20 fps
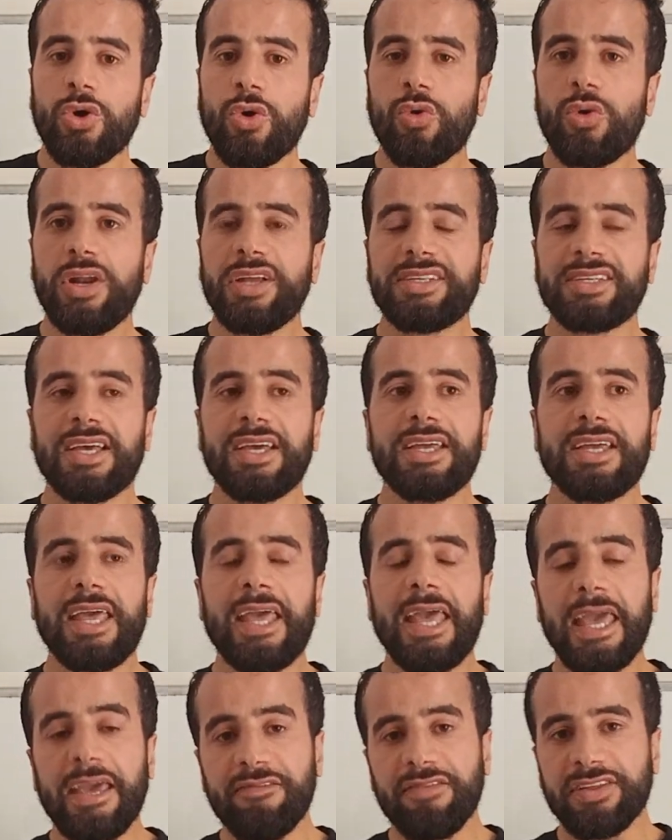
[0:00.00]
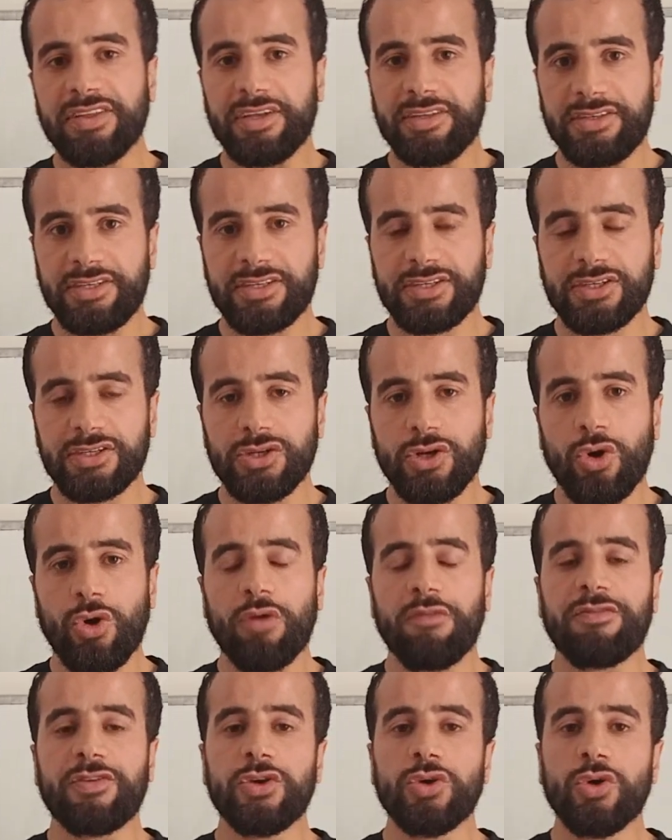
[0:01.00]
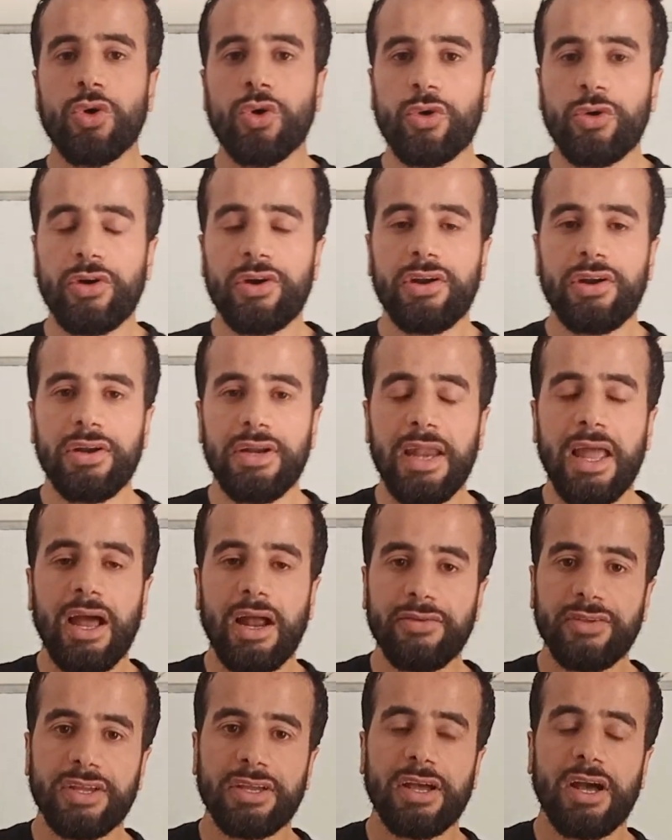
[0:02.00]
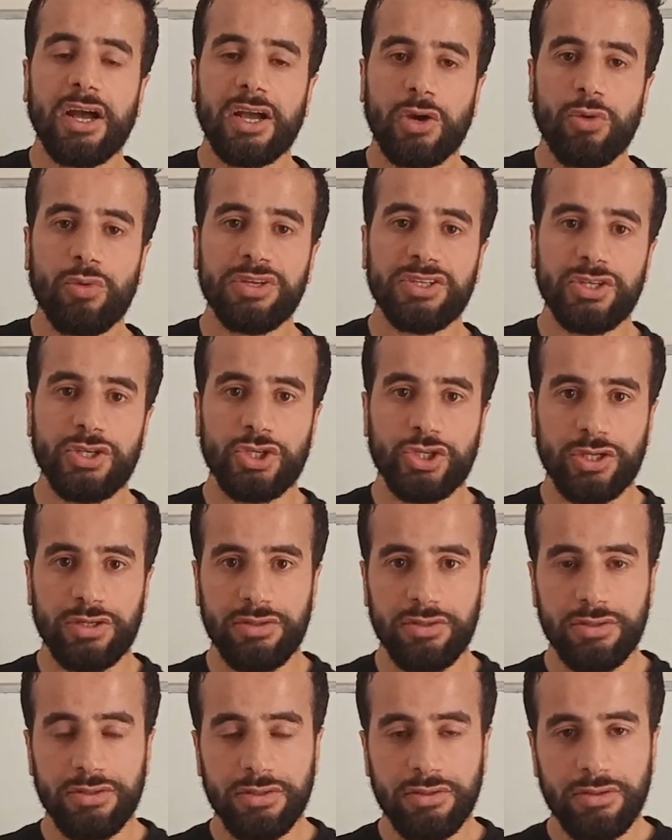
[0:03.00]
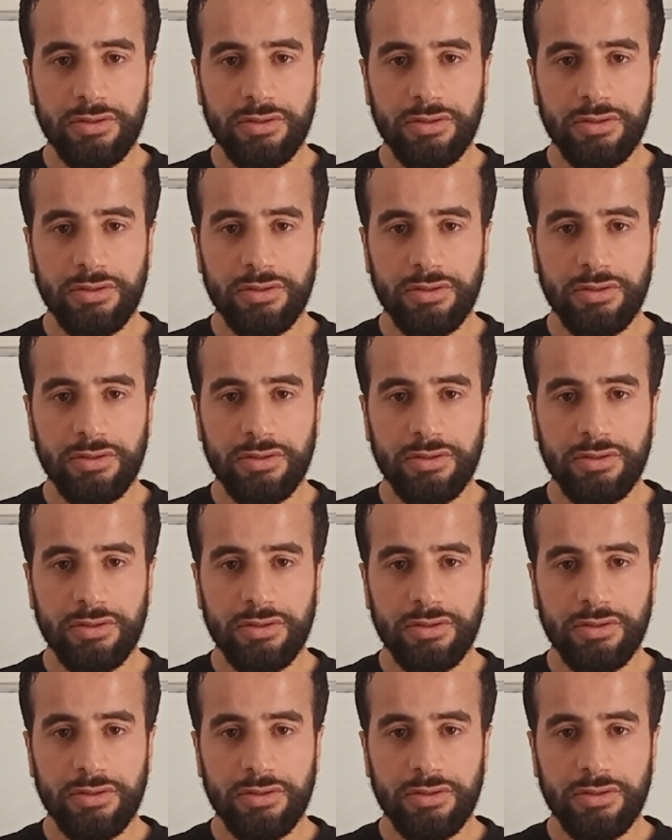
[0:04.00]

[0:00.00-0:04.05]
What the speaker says: Or let's say evidence of your learning acquisition.